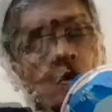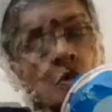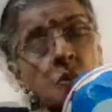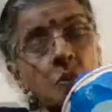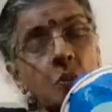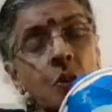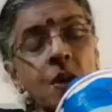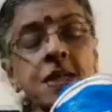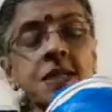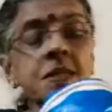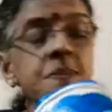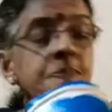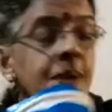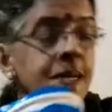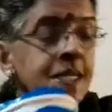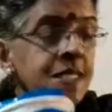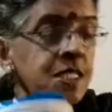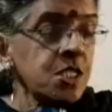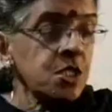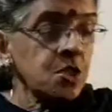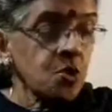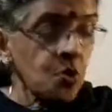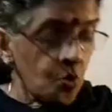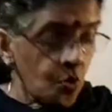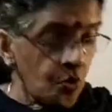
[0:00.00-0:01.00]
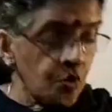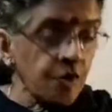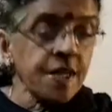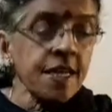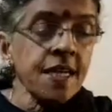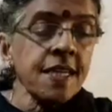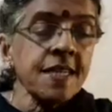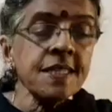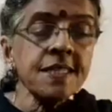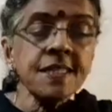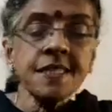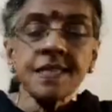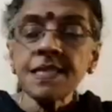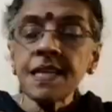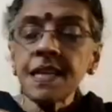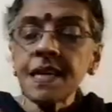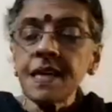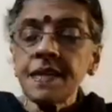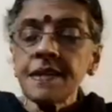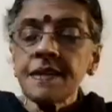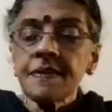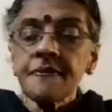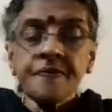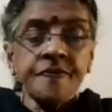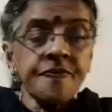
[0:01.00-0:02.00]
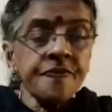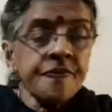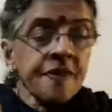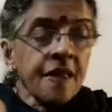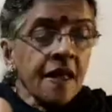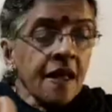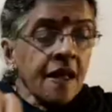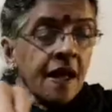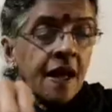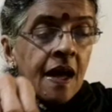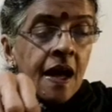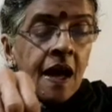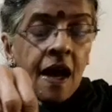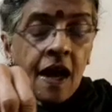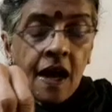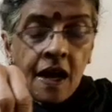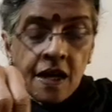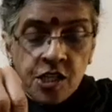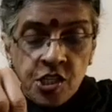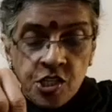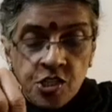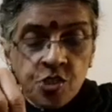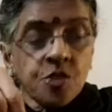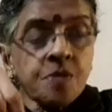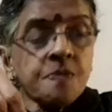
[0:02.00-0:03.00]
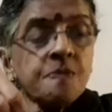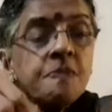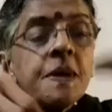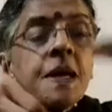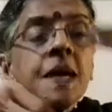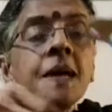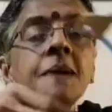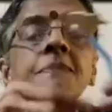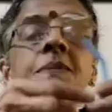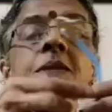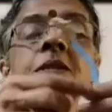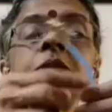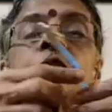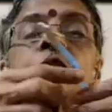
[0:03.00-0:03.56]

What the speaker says: Once my story is done, I should be able